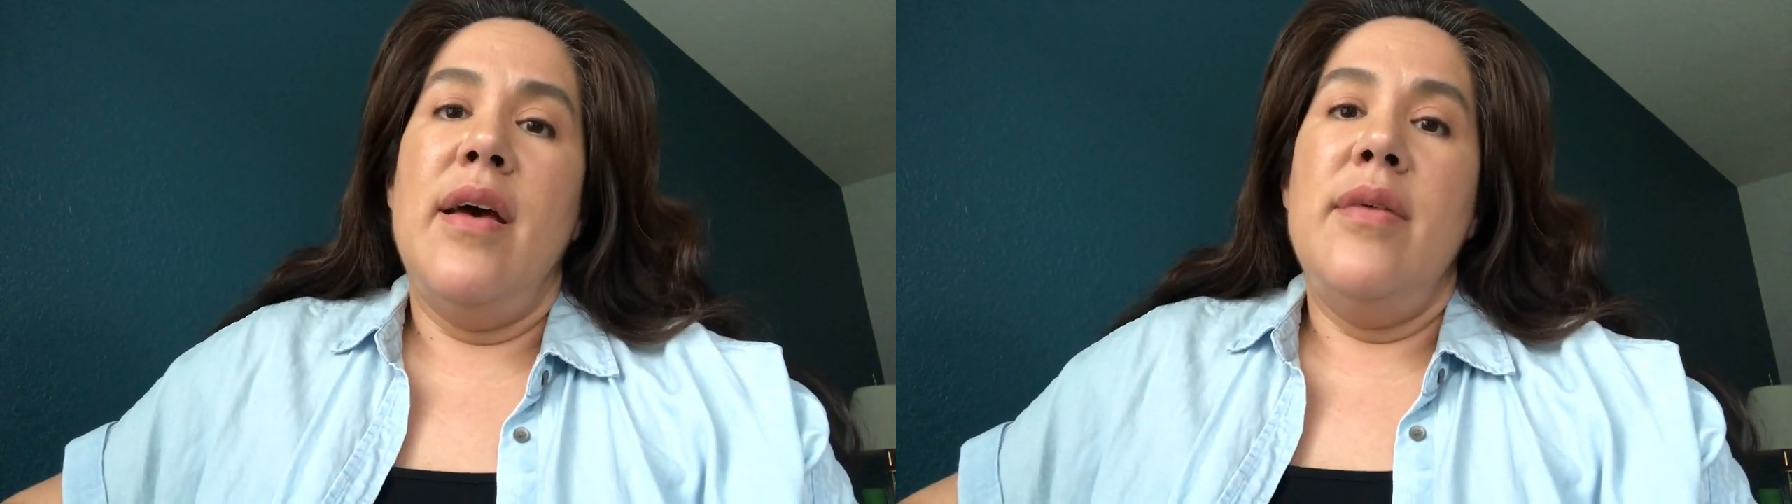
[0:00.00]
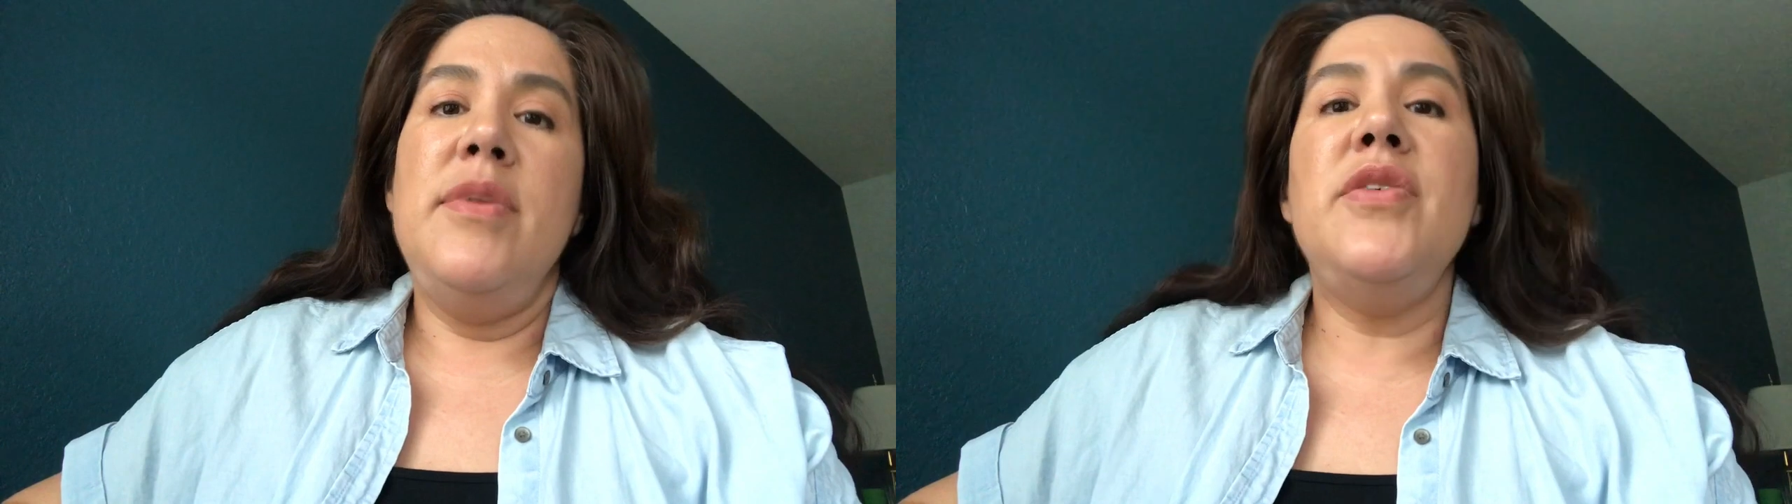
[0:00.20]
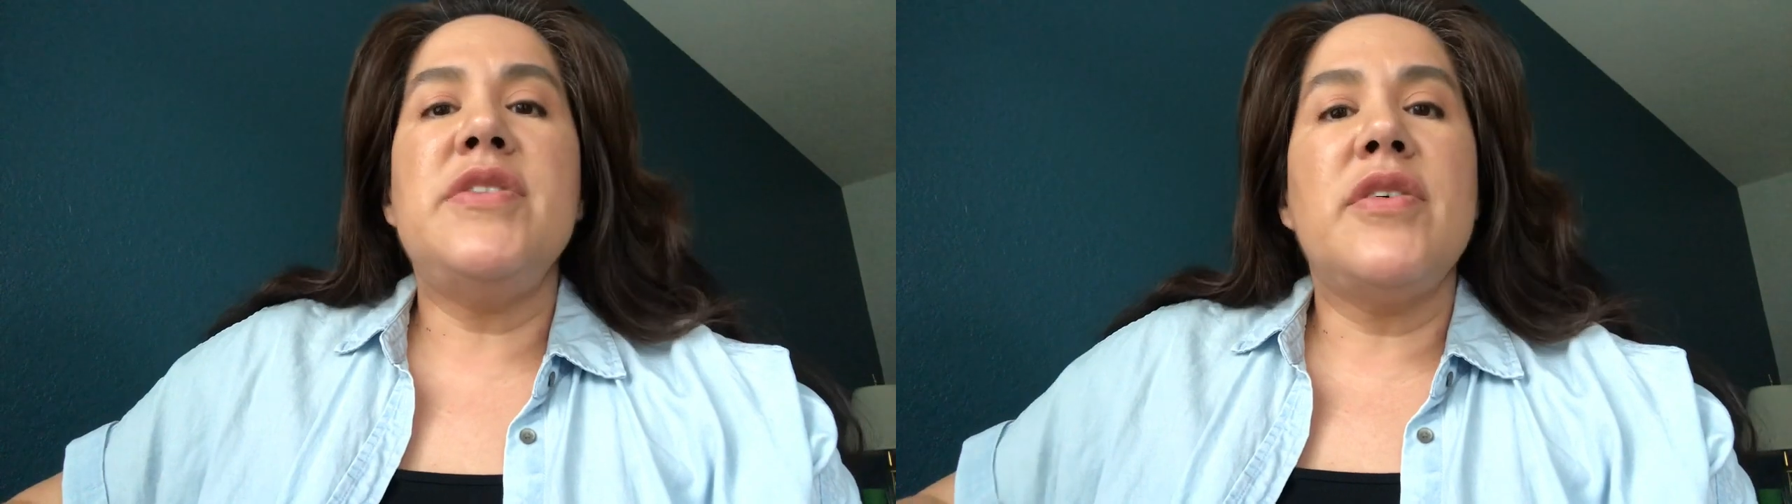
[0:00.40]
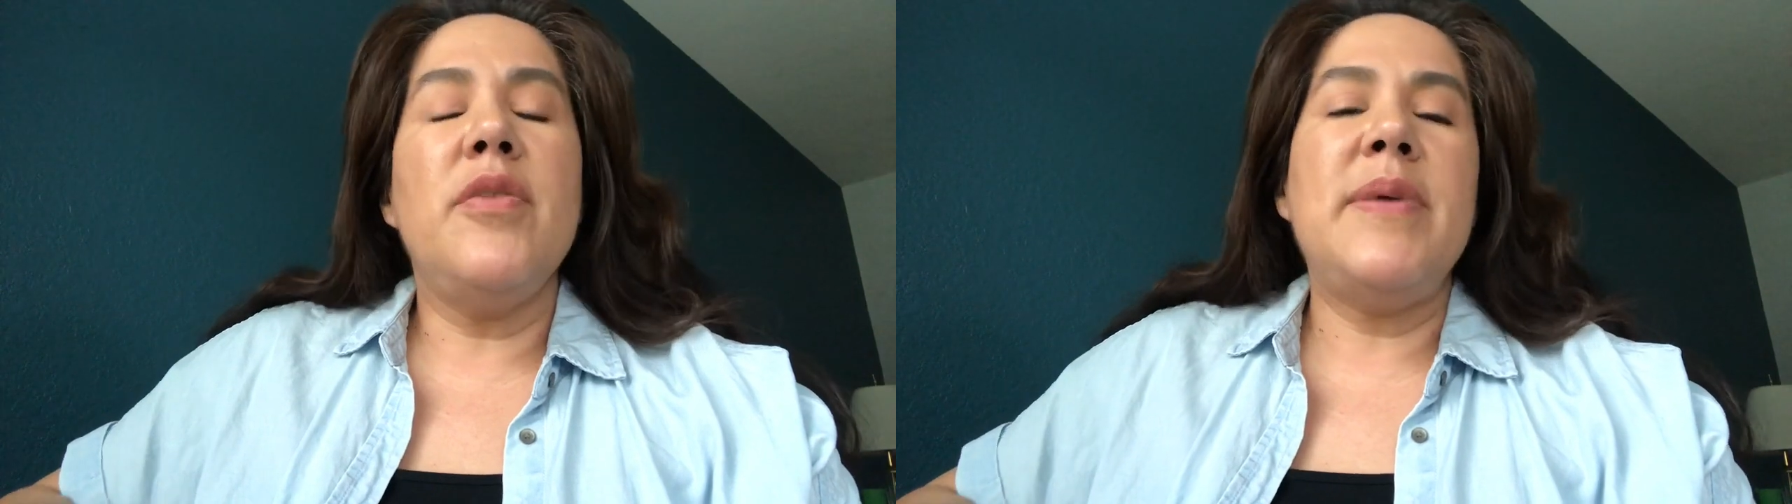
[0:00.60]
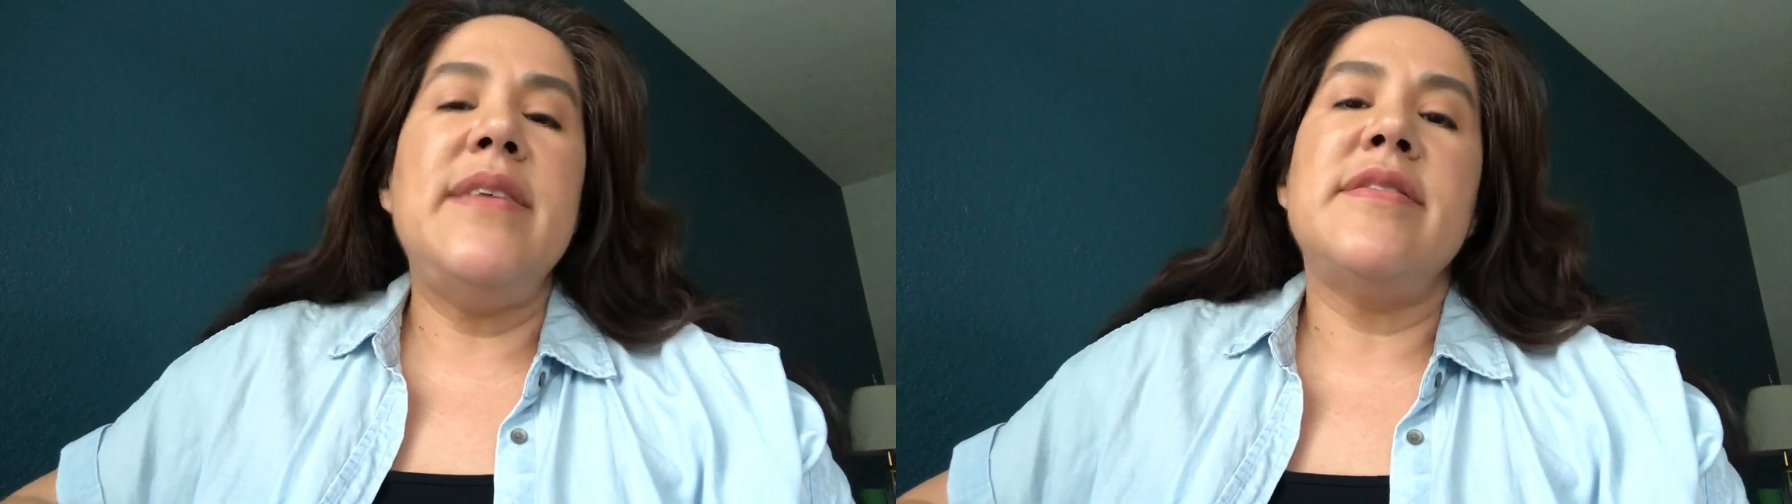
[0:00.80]
musical
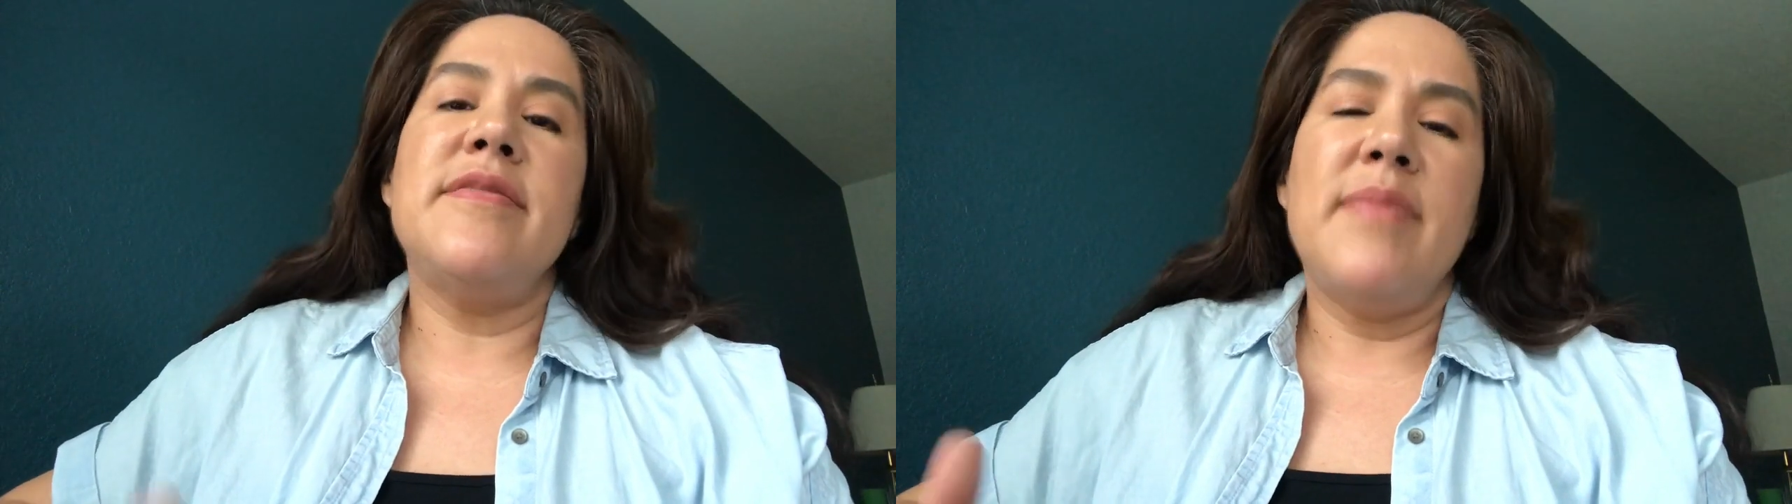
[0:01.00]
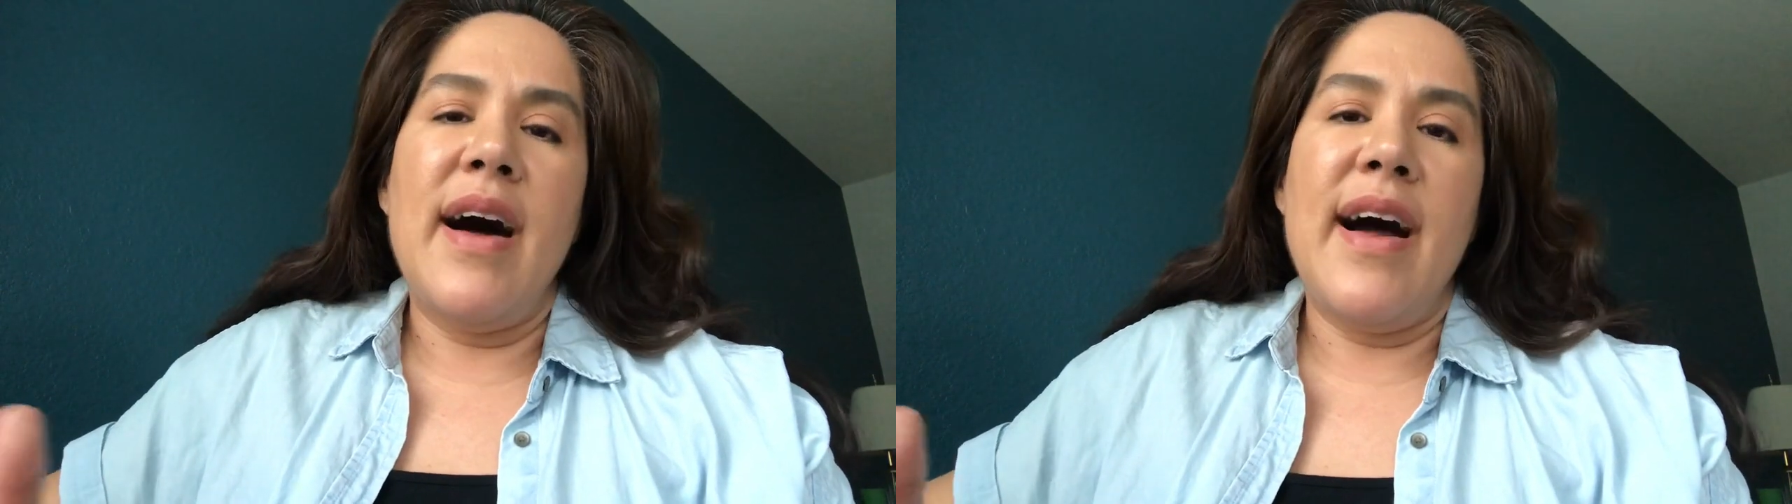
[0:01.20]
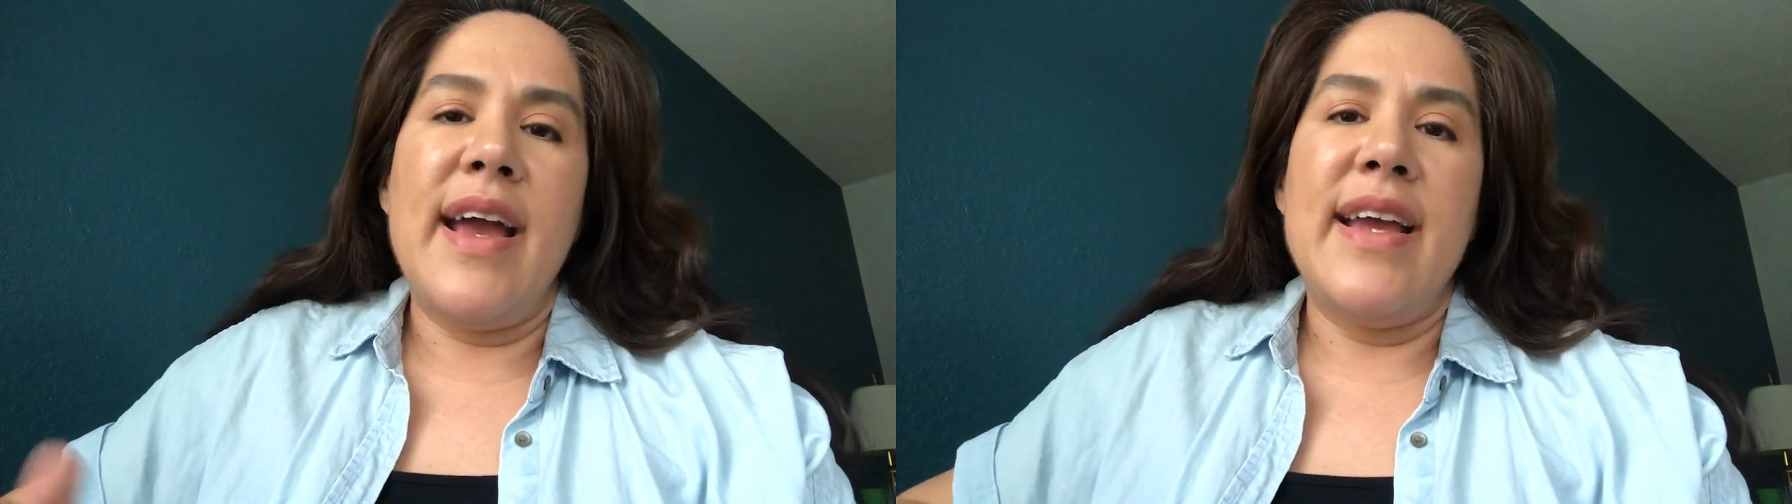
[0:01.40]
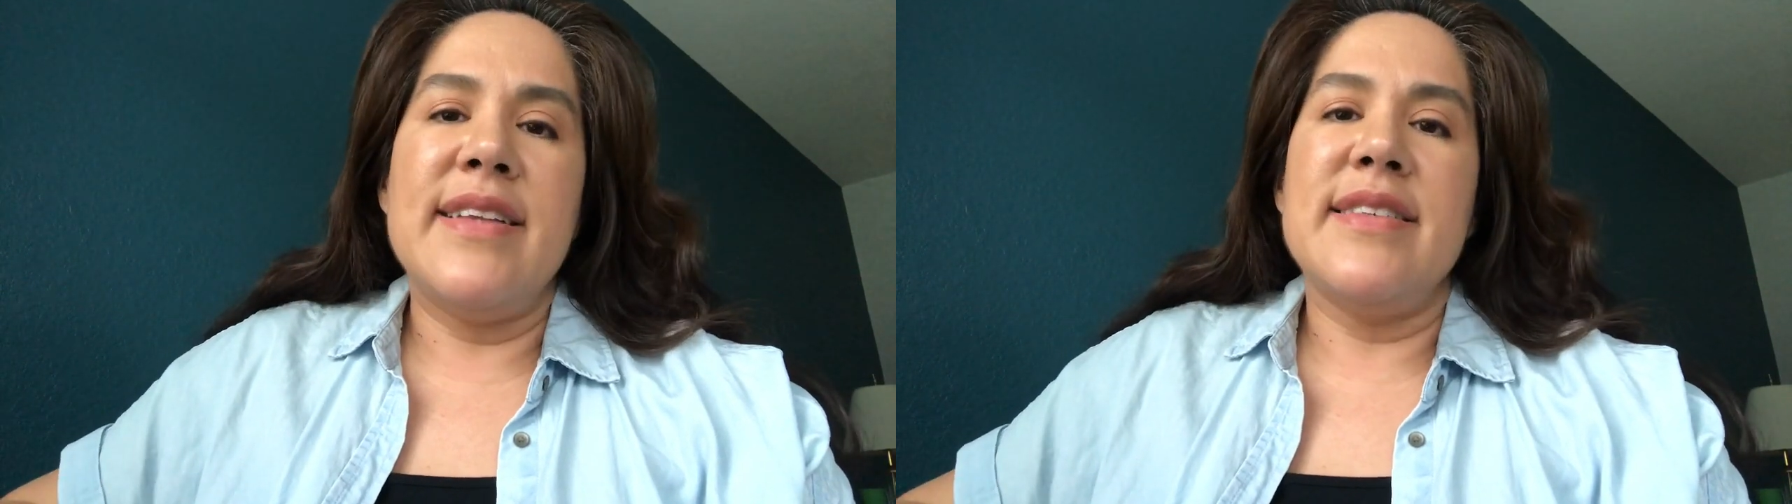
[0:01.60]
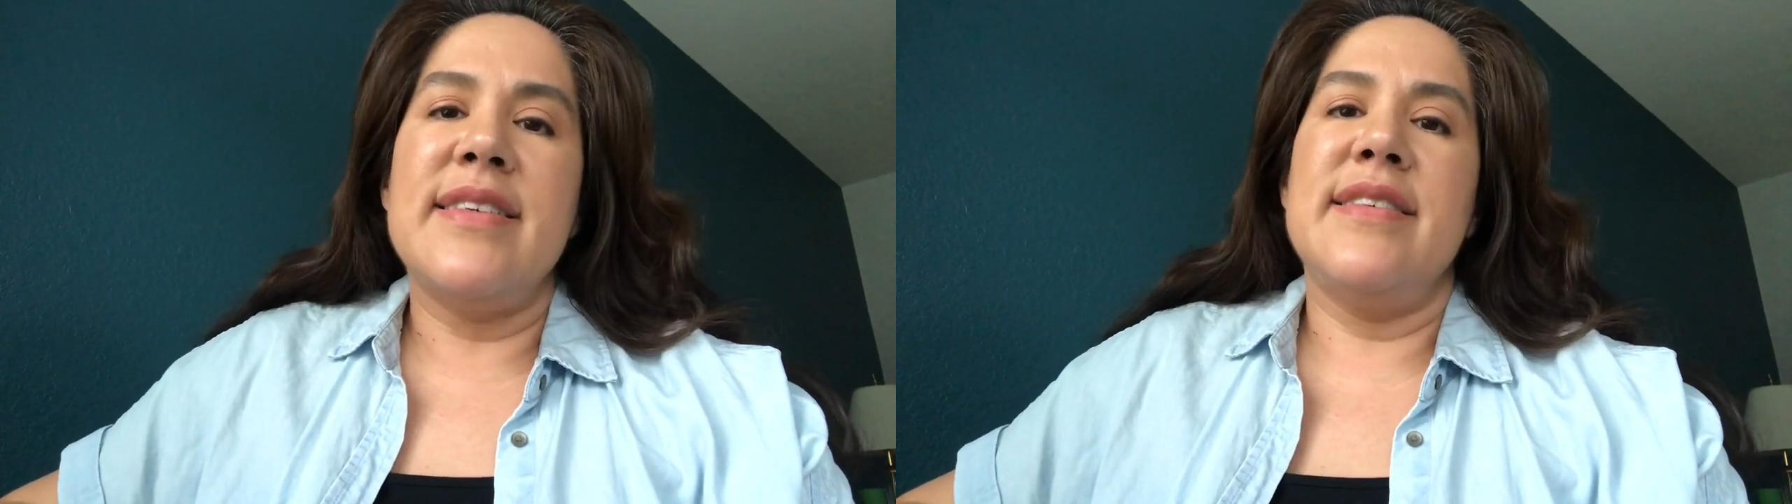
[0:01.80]
peace of
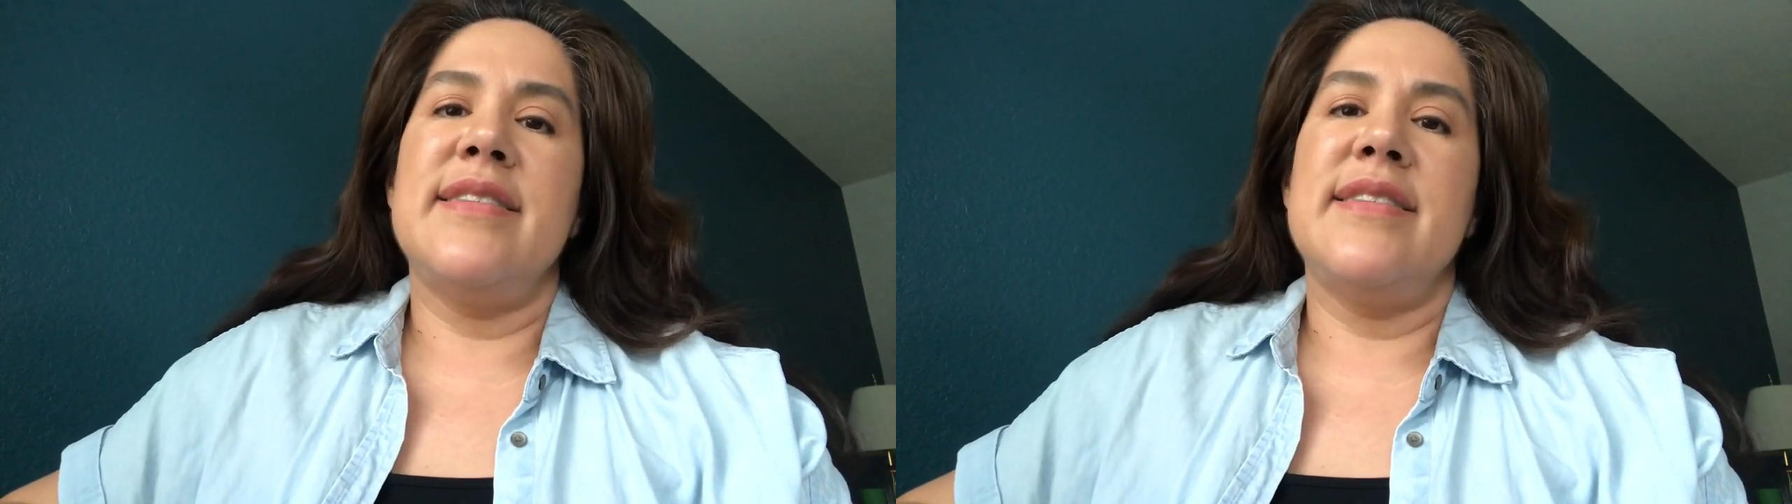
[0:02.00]
mind,